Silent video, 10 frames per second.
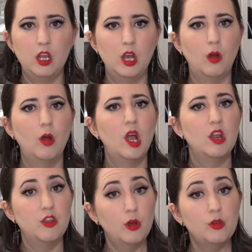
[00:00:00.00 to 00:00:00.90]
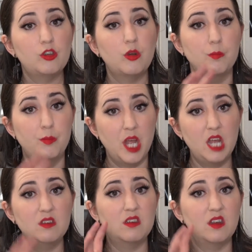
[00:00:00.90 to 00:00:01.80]
You know, those are
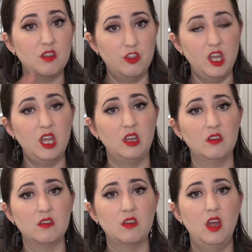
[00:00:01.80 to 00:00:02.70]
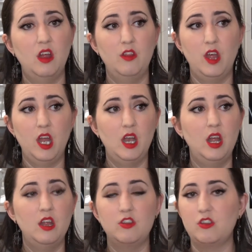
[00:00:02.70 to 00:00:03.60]
basic things that
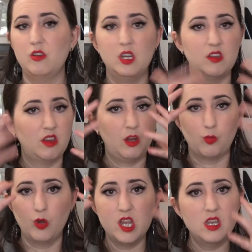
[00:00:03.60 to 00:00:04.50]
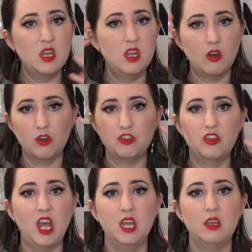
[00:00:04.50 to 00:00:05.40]
is it's like written in our
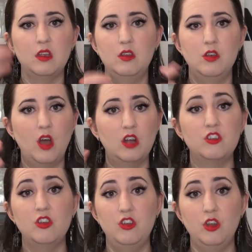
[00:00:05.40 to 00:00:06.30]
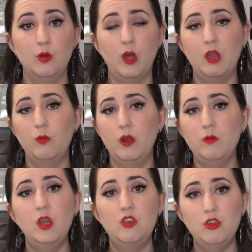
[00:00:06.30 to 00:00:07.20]
psyche not to do and
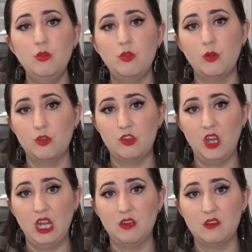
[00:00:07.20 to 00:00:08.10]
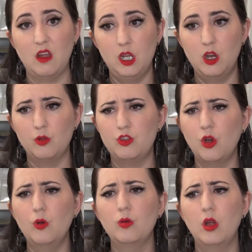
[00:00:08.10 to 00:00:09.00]
when we do those things you know
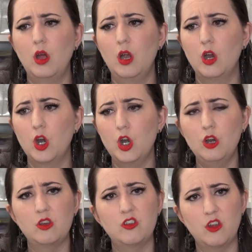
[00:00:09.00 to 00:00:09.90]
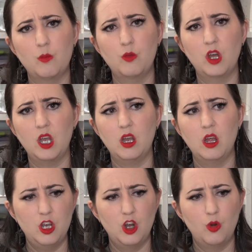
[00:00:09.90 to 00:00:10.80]
don't hurt someone
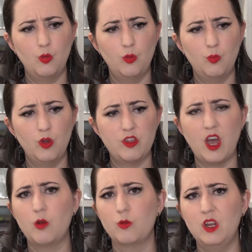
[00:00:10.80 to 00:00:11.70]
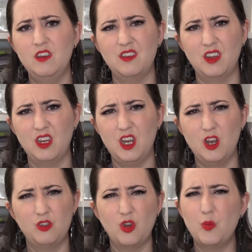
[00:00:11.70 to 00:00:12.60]
you know without reason you
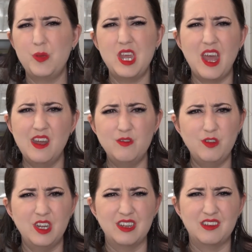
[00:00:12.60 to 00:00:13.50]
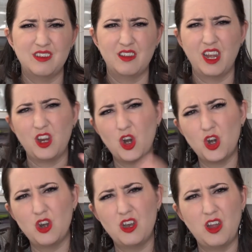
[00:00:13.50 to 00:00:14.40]
know don't be envious and like
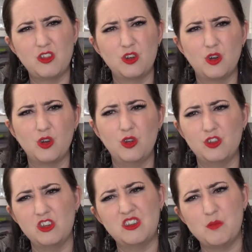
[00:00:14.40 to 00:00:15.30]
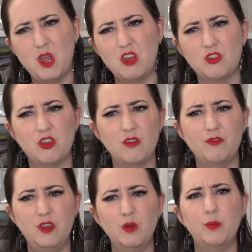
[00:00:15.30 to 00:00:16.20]
hurt another girl just to make
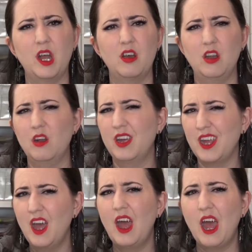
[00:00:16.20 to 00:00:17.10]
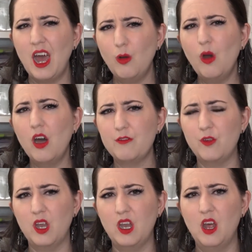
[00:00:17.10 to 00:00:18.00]
yourself feel better you know like how
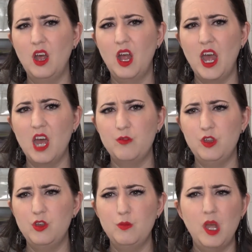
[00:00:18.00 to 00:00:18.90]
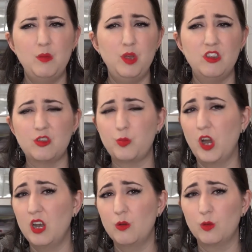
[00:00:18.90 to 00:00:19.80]
often have you maybe
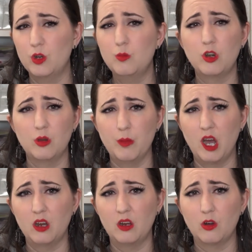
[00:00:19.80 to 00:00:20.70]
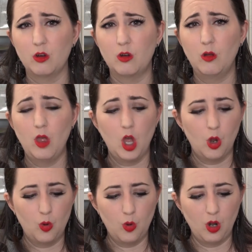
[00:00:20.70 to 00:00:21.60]
spread a rumor about a girl
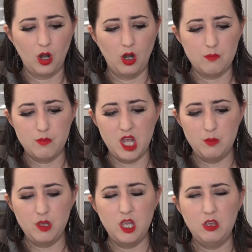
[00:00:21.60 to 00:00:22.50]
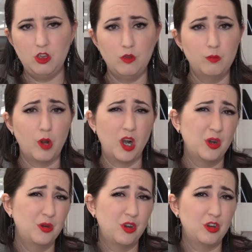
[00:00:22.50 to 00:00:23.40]
or maybe you
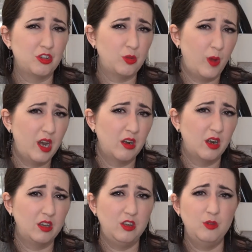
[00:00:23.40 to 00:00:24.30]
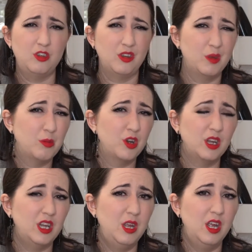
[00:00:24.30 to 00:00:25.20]
borrowed her sweater and you
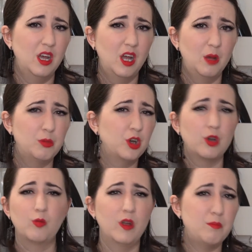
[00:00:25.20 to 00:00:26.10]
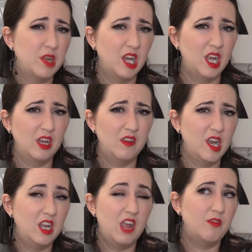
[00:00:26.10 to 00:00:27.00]
deliberately put a rip in it and
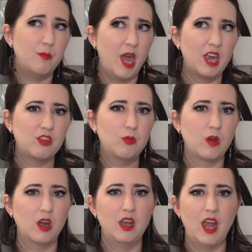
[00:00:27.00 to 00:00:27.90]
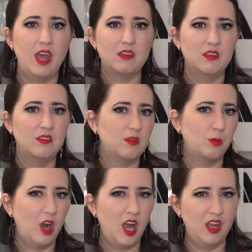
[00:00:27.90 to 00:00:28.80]
then gave it back to her and acted
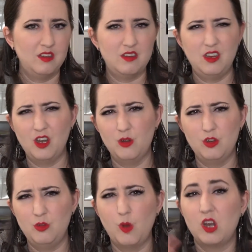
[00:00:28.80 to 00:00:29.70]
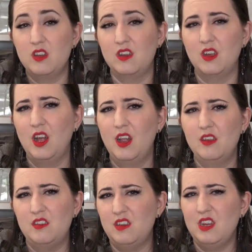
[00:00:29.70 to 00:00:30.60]
surprised. You know, you wanted to
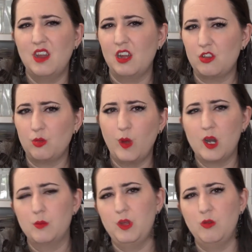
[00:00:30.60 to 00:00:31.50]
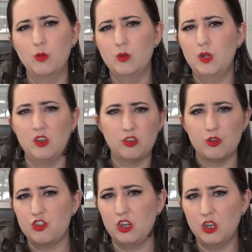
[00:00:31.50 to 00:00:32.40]
see that sweater be ruined so
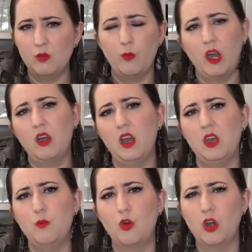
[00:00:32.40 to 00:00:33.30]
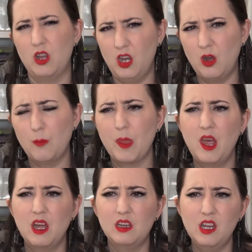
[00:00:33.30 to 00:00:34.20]
she couldn't wear it anymore. You know,
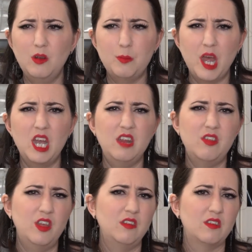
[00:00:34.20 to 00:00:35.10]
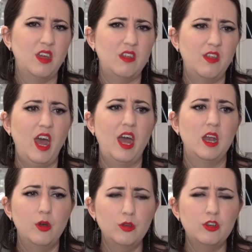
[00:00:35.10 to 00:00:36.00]
little petty things like that,
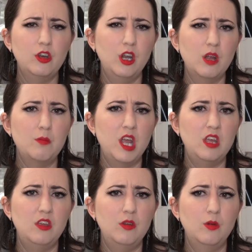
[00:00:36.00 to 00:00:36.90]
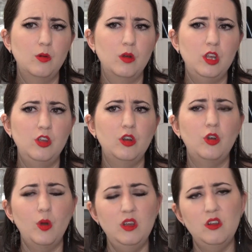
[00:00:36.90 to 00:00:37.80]
those are going to make you, you're
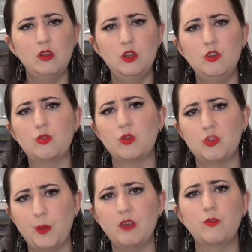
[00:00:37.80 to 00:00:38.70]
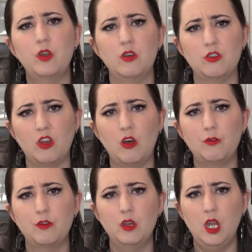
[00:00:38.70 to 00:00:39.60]
going to lose respect for yourself.